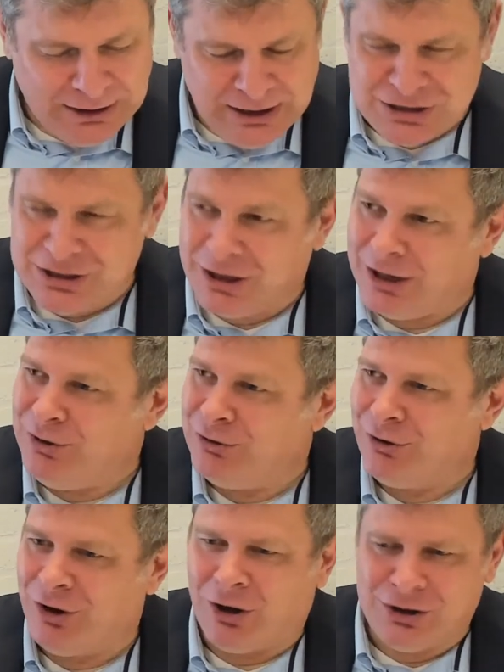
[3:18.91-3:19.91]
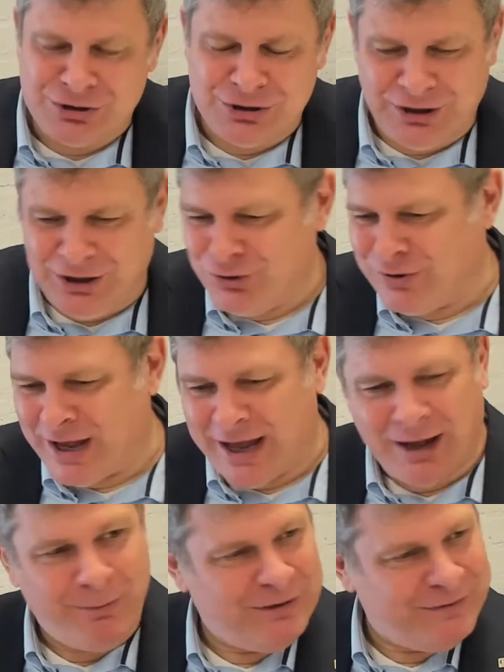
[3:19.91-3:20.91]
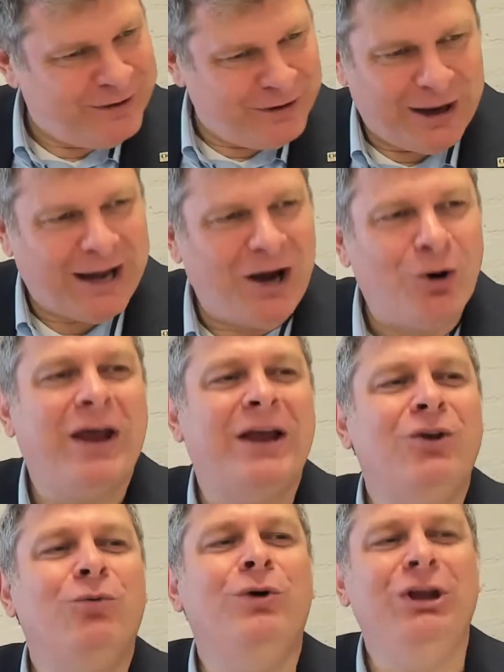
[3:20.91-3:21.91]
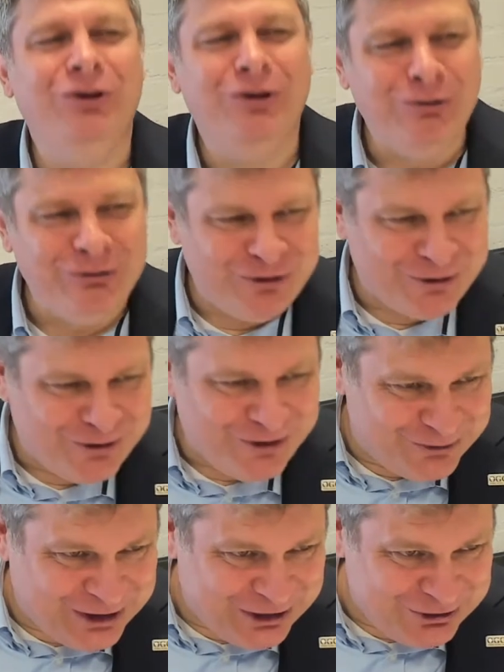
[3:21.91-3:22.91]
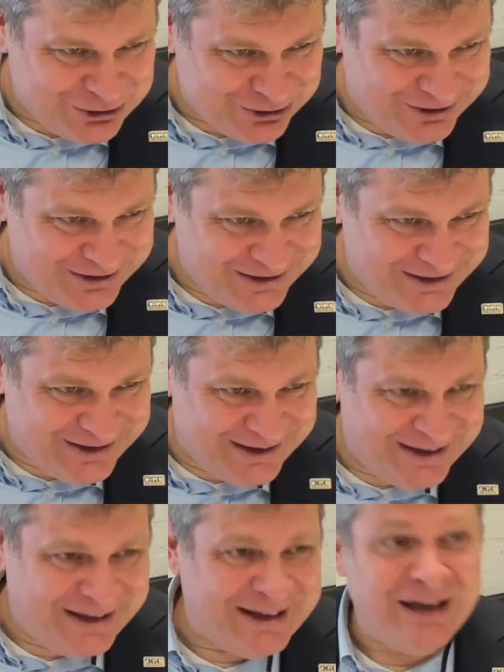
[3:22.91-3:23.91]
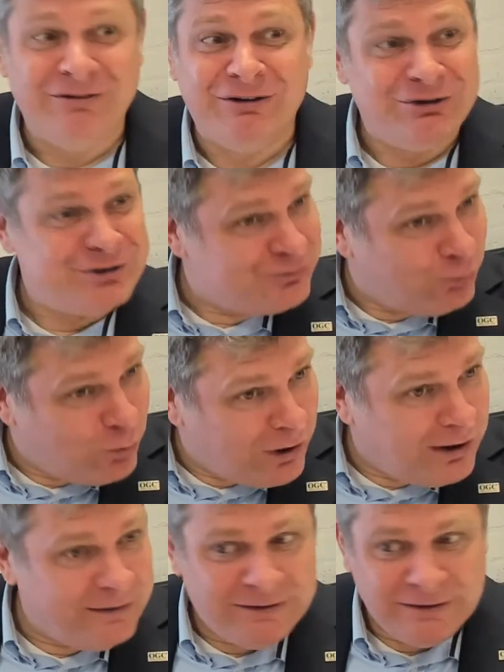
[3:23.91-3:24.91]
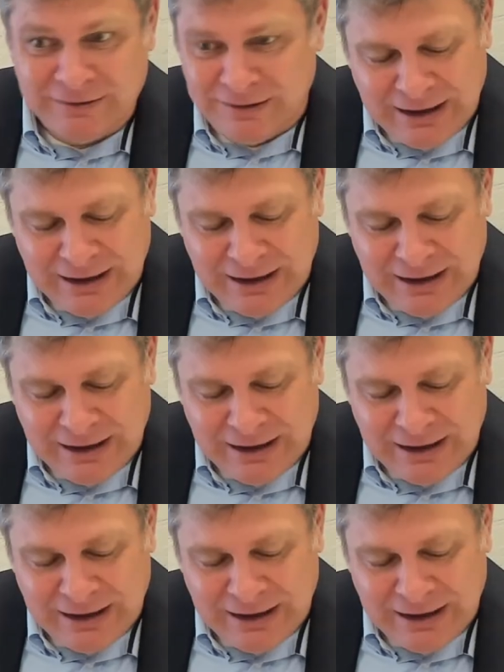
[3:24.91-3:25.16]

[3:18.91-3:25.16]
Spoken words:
and each time you launch a new app, is how can we use your location? Is it just once?